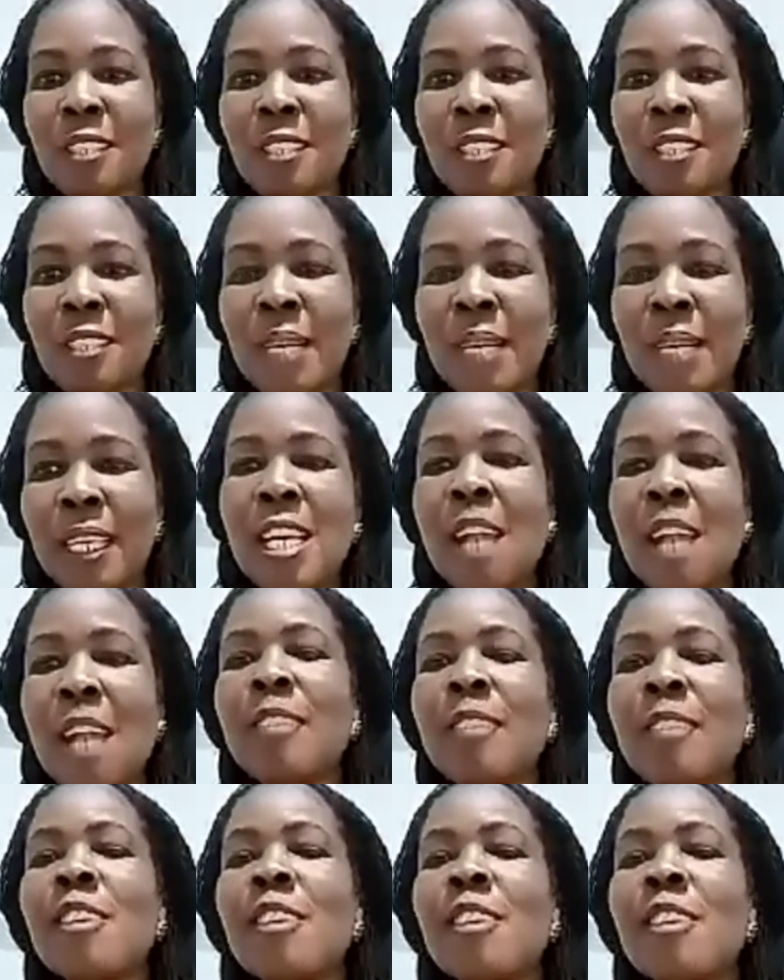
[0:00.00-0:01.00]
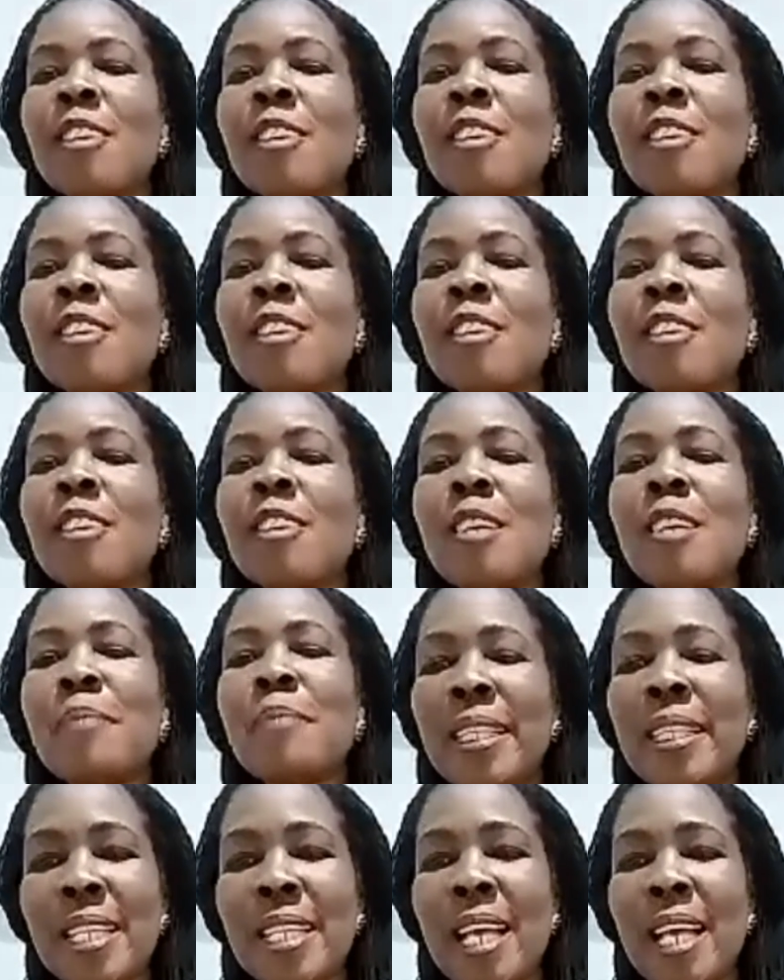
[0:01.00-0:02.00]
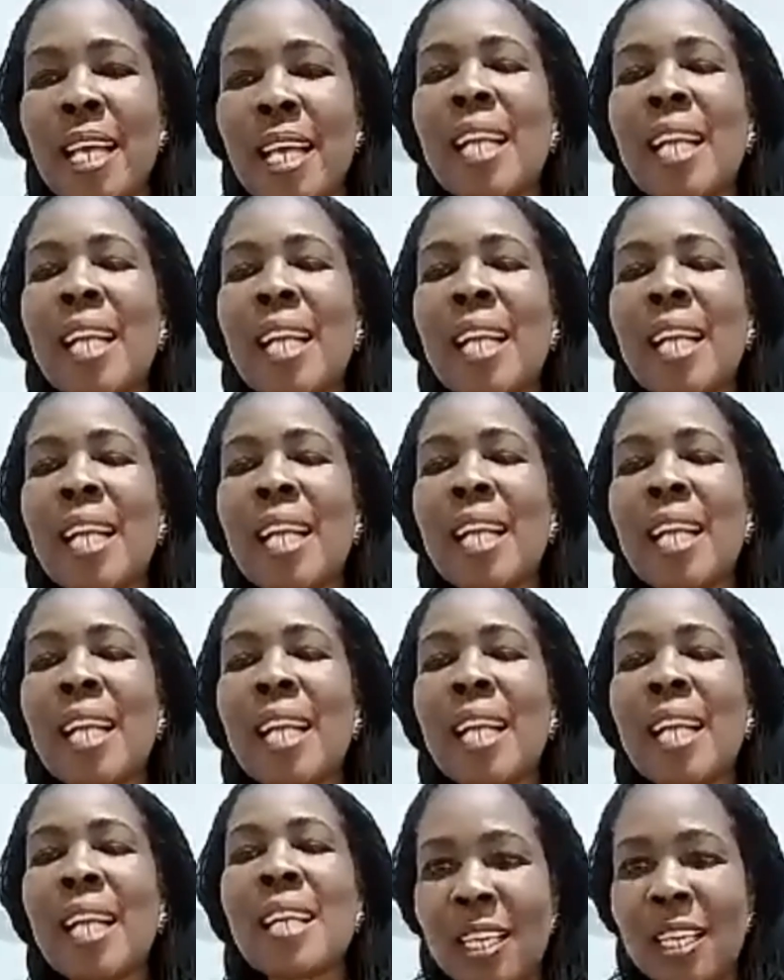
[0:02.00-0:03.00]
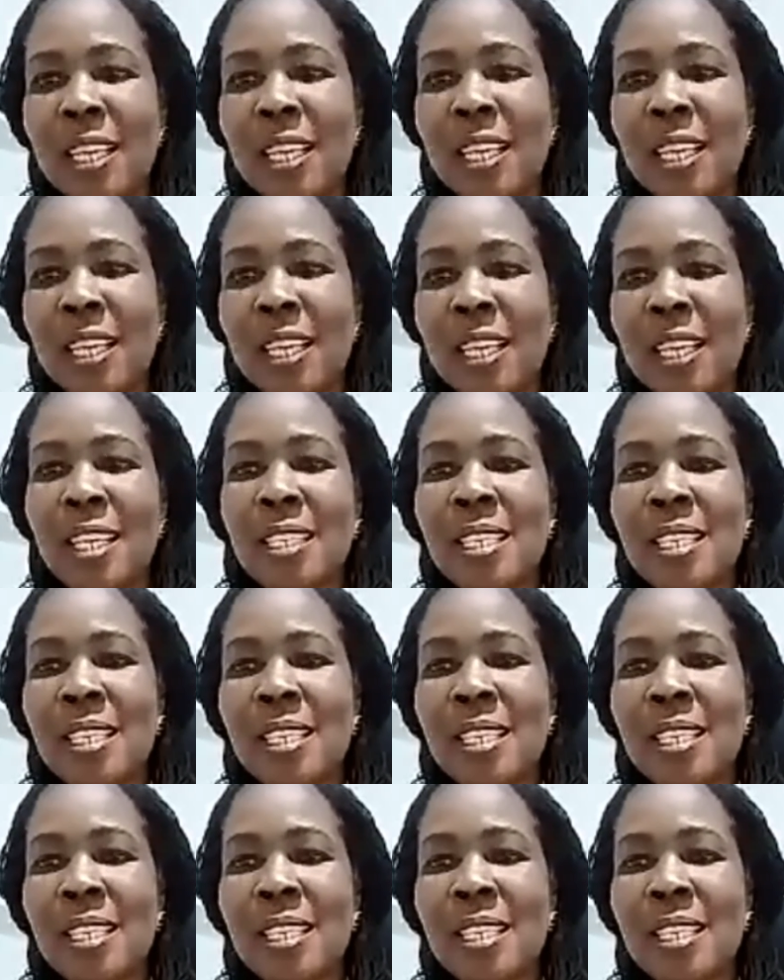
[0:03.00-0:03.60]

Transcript: But uh, I'm a thoroughbred Accra